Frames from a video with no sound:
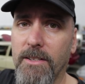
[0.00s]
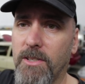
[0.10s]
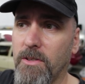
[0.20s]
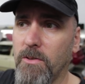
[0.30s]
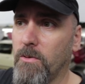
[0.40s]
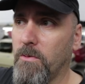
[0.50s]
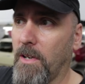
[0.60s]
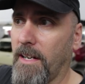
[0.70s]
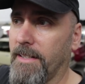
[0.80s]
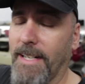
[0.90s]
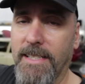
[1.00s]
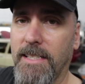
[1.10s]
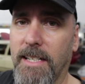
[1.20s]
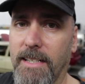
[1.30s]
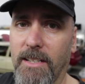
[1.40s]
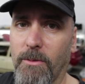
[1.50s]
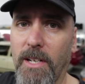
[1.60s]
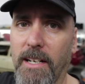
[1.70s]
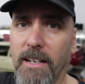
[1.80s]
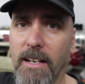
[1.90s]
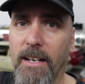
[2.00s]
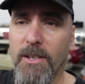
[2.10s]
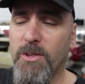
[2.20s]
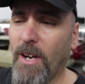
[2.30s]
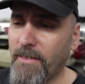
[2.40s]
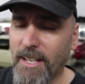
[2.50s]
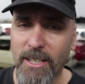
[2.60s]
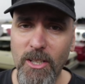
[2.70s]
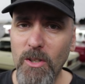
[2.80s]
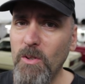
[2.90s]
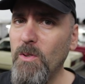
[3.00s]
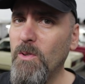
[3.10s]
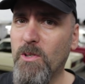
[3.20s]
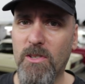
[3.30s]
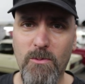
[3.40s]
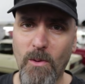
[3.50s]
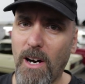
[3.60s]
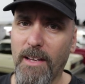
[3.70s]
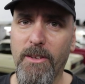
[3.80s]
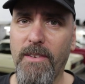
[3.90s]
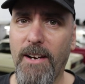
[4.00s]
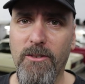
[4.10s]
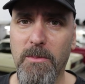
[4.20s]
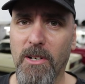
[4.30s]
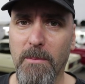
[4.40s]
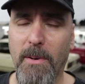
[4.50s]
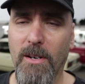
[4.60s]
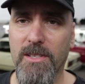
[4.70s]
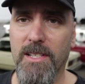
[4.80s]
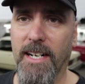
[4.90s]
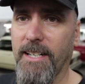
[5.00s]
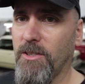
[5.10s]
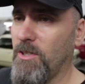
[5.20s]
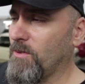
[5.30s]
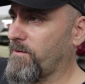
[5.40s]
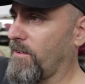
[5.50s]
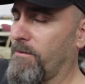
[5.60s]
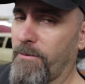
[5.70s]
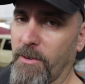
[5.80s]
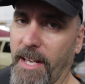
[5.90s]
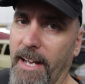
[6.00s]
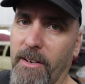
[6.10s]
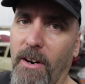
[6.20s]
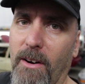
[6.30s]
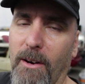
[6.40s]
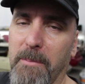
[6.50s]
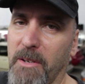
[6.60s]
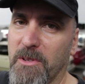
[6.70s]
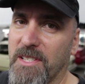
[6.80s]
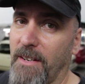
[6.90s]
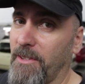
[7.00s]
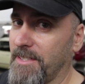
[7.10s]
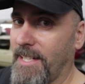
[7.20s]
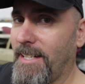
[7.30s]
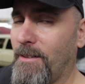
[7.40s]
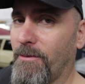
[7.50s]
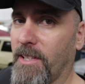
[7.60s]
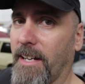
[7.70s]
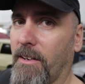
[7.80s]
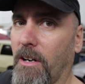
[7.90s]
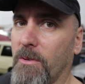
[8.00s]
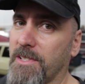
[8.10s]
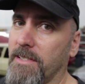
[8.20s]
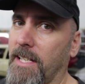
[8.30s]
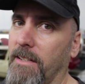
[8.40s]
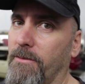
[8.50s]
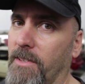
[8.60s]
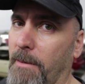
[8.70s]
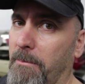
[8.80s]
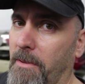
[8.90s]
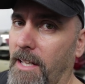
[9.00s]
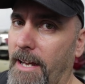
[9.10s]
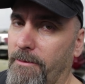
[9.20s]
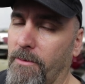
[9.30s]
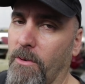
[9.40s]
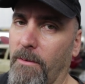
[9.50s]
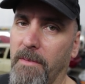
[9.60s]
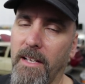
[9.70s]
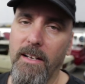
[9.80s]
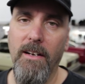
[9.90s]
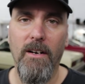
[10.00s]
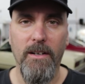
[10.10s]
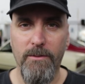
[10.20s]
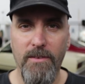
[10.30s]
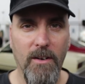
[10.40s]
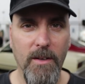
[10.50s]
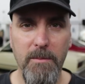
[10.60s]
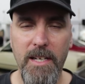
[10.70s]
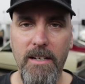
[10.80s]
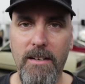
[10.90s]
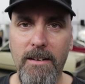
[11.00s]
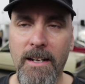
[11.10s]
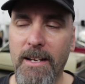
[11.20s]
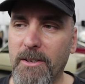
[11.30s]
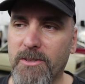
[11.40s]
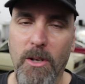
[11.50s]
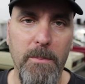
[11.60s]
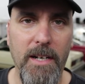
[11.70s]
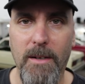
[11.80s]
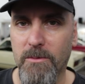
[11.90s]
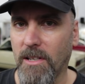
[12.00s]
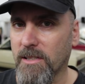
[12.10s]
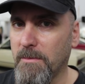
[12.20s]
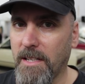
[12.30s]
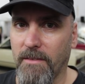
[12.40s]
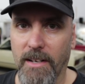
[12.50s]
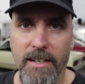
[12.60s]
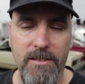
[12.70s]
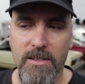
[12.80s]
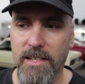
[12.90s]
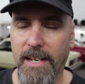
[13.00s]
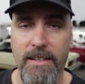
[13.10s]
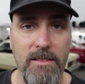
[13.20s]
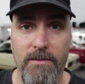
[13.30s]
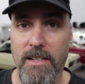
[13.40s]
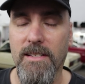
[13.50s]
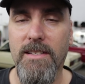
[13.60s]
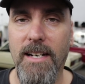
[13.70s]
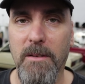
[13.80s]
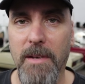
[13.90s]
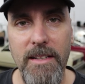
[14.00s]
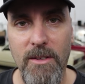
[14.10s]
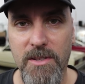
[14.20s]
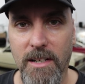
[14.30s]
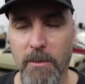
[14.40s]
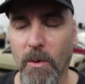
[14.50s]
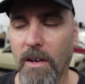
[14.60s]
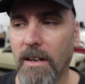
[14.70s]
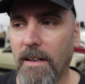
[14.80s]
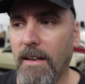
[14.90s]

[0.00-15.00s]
to 1993. So I've got a huge swath of aftermarket parts that I can choose from for that car, but it was never intended for that car. It was intended for that platform. Are you following me here? So pickup trucks, minivans, sedans, if they decide to make those anymore,